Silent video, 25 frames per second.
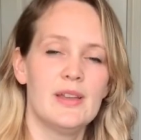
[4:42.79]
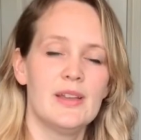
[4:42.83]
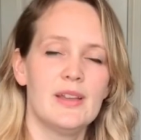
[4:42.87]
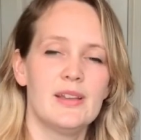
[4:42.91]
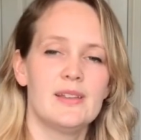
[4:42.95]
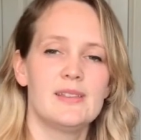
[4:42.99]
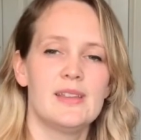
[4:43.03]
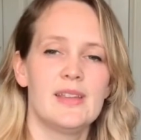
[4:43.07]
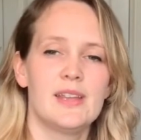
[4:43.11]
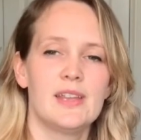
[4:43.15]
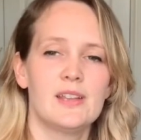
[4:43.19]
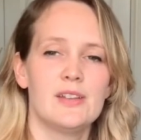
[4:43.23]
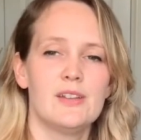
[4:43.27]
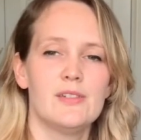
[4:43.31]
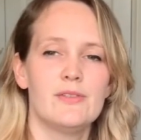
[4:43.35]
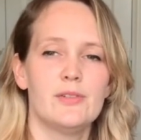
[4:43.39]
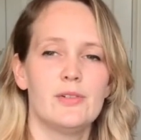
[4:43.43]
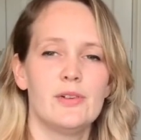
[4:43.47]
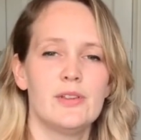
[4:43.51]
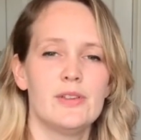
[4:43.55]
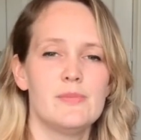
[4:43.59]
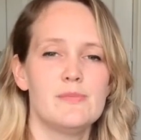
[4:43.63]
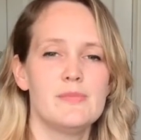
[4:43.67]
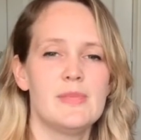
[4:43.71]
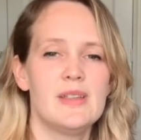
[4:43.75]
as they can
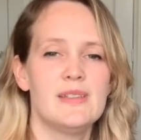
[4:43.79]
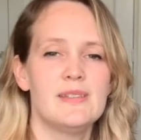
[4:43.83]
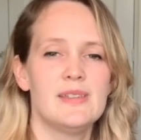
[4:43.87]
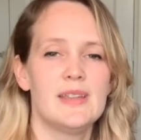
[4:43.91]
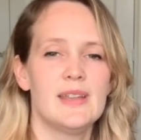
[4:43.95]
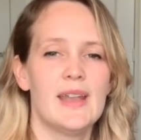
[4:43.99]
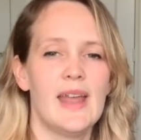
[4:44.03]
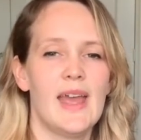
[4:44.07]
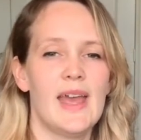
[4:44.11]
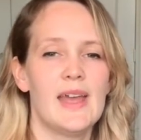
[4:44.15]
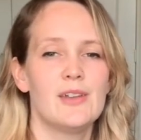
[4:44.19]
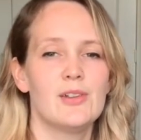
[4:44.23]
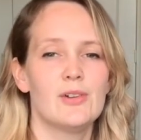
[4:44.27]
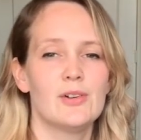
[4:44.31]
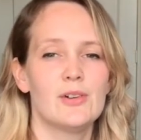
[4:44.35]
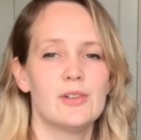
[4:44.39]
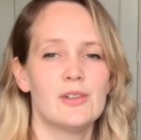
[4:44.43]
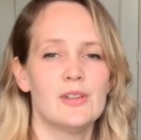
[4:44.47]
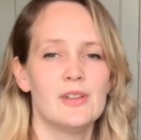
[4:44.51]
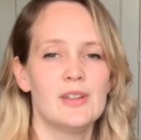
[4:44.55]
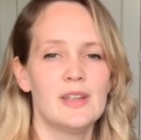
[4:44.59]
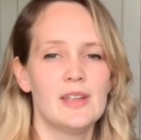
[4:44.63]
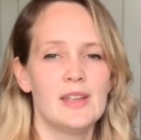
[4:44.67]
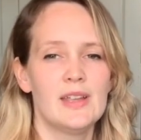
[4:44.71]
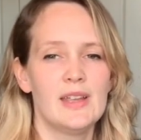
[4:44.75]
avoid meeting head on
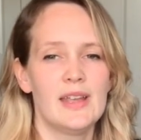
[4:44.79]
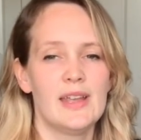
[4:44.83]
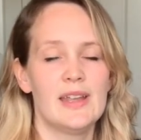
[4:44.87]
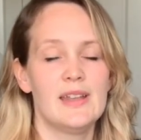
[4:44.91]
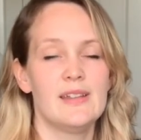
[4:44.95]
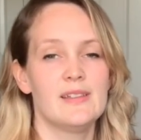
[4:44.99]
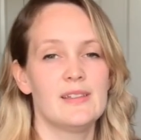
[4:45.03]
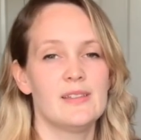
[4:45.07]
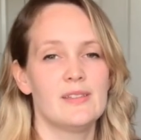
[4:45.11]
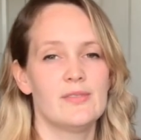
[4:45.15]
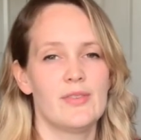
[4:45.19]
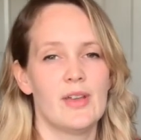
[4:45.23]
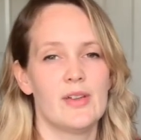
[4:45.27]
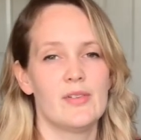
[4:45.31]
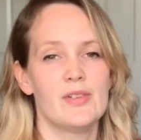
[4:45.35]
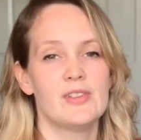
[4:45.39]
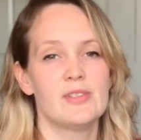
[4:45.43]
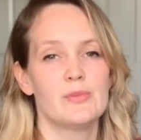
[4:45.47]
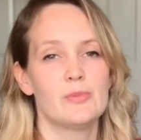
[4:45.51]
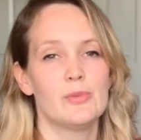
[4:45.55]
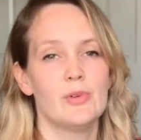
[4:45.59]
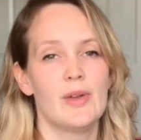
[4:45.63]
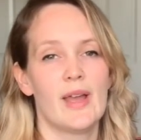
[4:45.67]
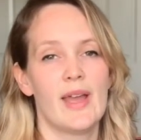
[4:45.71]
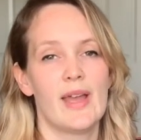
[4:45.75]
in this very
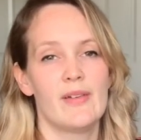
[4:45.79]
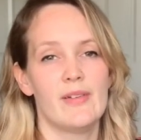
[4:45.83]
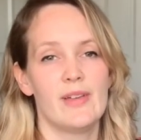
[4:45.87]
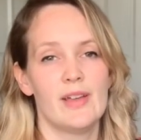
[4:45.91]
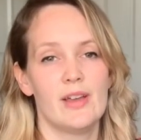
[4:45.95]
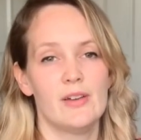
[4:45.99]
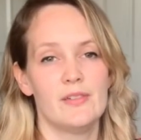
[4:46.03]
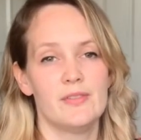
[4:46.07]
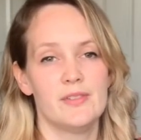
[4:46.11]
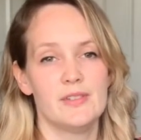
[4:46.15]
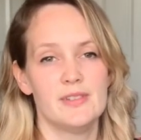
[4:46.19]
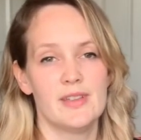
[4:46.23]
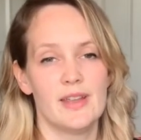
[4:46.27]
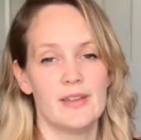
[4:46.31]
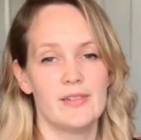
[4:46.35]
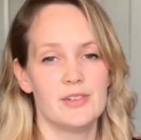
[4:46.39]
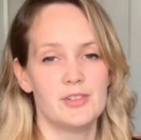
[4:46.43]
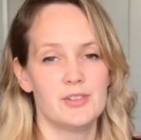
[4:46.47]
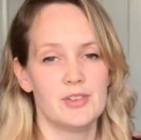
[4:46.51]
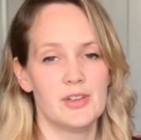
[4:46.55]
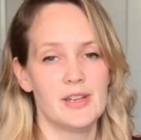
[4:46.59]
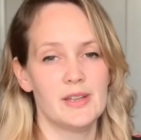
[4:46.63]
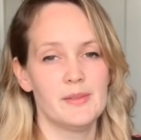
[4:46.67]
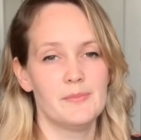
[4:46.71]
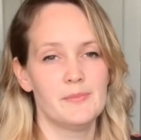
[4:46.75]
small area of the
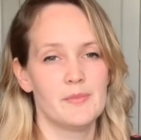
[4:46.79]
territory.